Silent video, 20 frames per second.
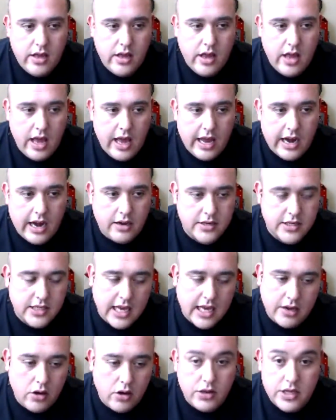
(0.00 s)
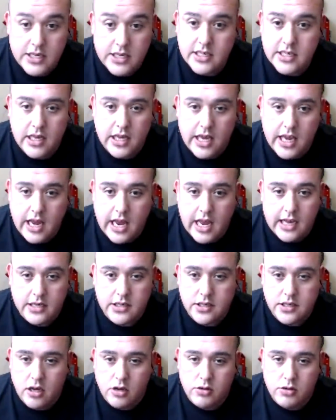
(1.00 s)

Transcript: and I was like, oh, this is the yes, though.